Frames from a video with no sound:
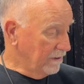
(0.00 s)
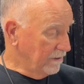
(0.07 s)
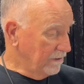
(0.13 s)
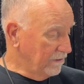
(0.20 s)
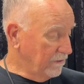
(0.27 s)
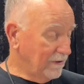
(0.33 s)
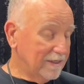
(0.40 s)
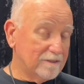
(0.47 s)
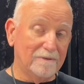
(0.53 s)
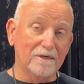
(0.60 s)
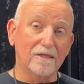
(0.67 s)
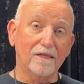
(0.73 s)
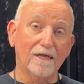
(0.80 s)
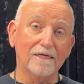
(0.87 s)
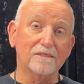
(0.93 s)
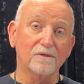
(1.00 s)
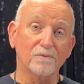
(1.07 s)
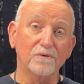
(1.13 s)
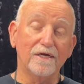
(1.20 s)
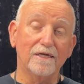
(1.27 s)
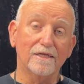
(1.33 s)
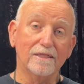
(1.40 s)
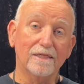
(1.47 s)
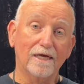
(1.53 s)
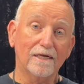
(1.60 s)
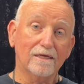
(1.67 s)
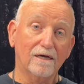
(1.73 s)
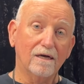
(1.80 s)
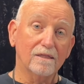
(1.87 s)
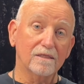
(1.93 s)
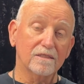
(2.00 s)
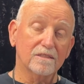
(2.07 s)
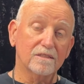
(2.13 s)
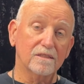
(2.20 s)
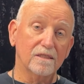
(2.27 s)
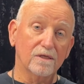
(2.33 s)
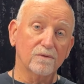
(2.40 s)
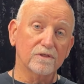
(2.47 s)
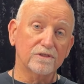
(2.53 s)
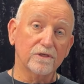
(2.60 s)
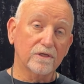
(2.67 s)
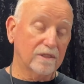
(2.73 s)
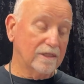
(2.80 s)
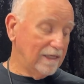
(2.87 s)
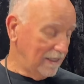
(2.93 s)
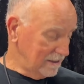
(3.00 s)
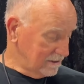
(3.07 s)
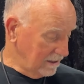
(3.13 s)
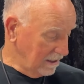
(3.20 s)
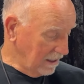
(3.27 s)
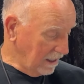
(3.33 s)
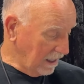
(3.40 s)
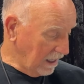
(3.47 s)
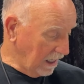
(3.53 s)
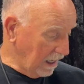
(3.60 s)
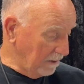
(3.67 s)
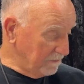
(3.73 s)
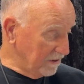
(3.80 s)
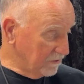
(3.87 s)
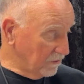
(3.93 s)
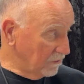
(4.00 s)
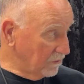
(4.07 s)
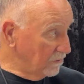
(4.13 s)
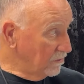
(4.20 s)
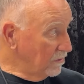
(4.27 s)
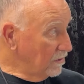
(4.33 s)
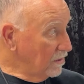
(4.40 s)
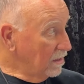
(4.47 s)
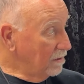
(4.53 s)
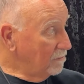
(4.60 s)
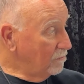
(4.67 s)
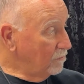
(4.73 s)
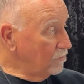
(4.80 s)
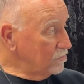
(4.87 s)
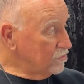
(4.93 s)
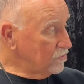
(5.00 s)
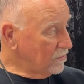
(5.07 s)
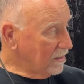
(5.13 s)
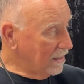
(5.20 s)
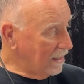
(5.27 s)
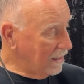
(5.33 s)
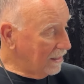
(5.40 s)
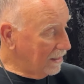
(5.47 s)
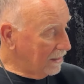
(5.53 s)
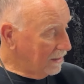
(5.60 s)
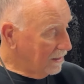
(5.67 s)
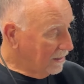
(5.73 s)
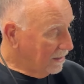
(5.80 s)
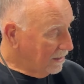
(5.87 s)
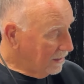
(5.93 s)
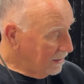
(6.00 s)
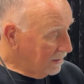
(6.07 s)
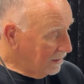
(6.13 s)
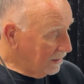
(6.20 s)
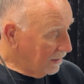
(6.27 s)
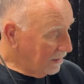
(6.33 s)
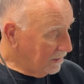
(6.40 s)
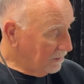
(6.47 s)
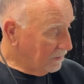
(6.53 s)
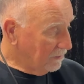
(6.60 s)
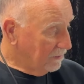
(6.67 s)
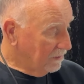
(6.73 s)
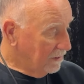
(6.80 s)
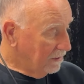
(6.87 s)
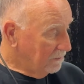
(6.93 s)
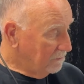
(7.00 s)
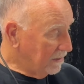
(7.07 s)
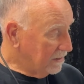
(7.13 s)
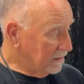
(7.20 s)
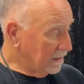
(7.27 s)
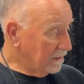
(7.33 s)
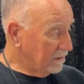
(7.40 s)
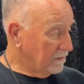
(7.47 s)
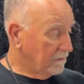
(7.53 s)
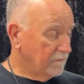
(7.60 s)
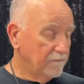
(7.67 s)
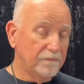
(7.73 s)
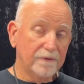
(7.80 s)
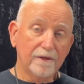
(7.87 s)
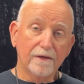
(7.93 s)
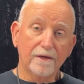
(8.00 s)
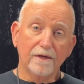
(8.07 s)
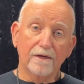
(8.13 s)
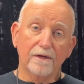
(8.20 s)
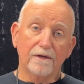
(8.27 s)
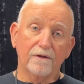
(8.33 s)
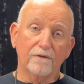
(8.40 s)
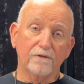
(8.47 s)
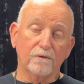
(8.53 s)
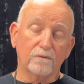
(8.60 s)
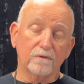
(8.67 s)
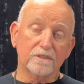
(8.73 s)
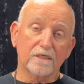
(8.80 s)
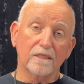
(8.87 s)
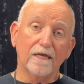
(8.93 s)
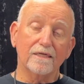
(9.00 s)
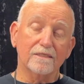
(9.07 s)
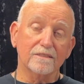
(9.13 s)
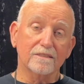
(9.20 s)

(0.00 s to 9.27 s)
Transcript: There has been a lot to read in that college literature class. Ha habido mucho que leer. Vender, there was a lot to